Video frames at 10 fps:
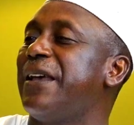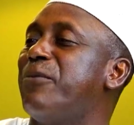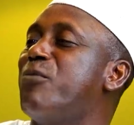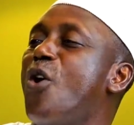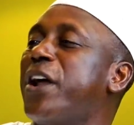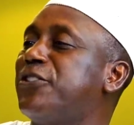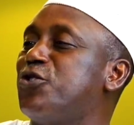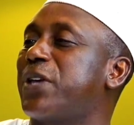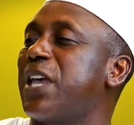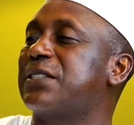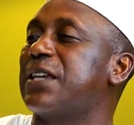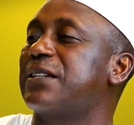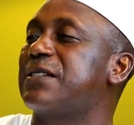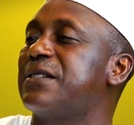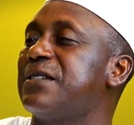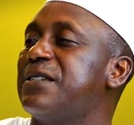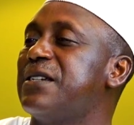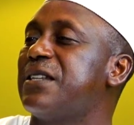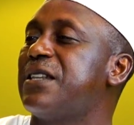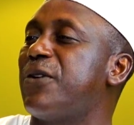more educated.
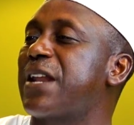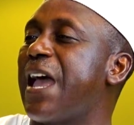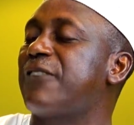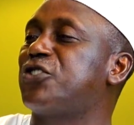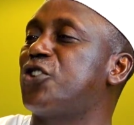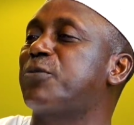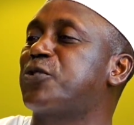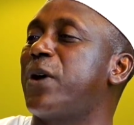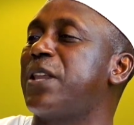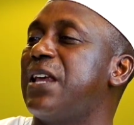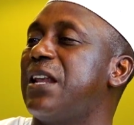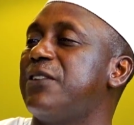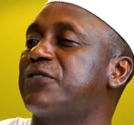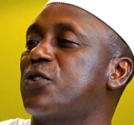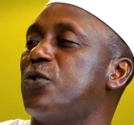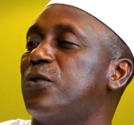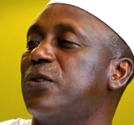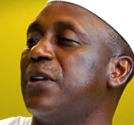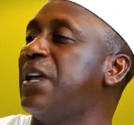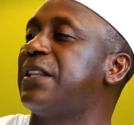They want to have jobs when they leave
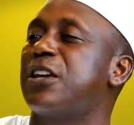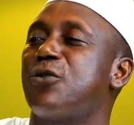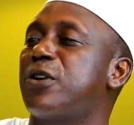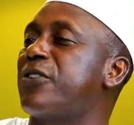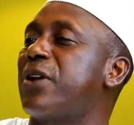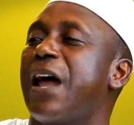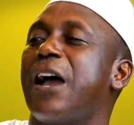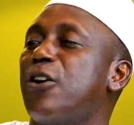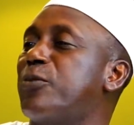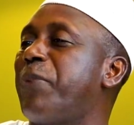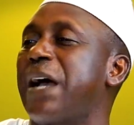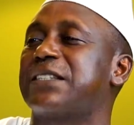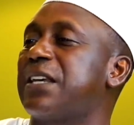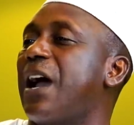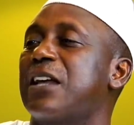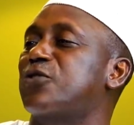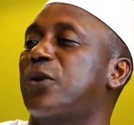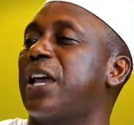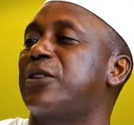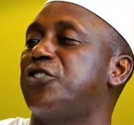school. They don't want to rely on party cards to
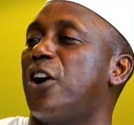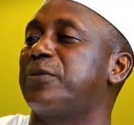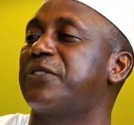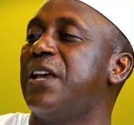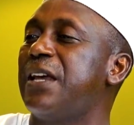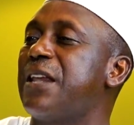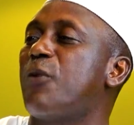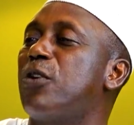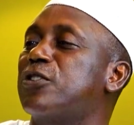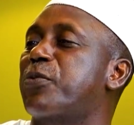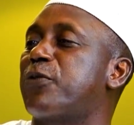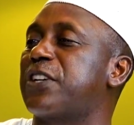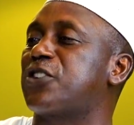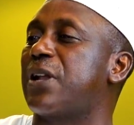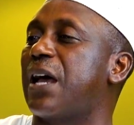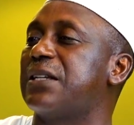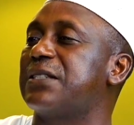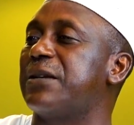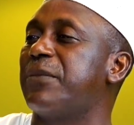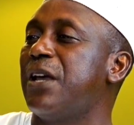get jobs. They want
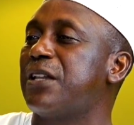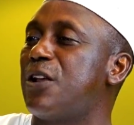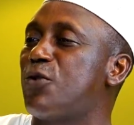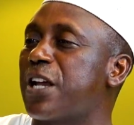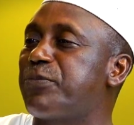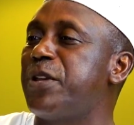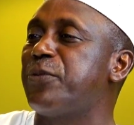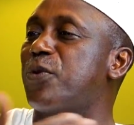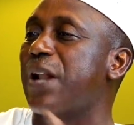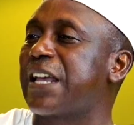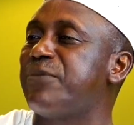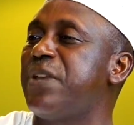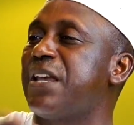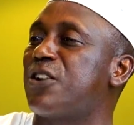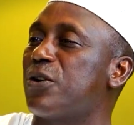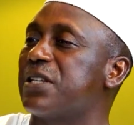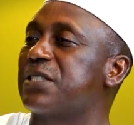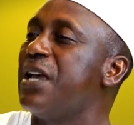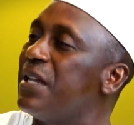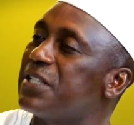professionalism. They look at people like me and others.
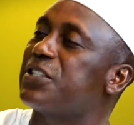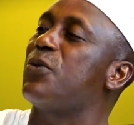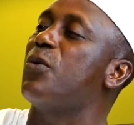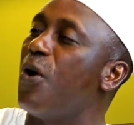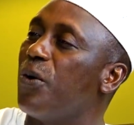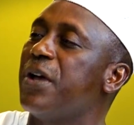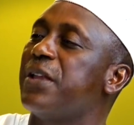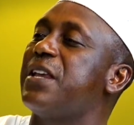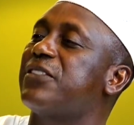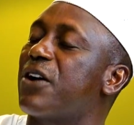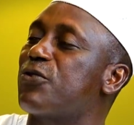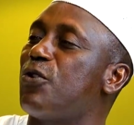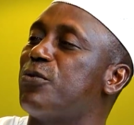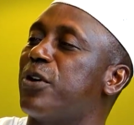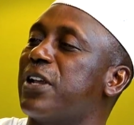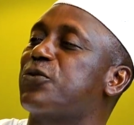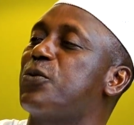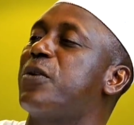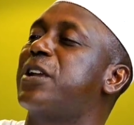They say, whoa, these are role models. We want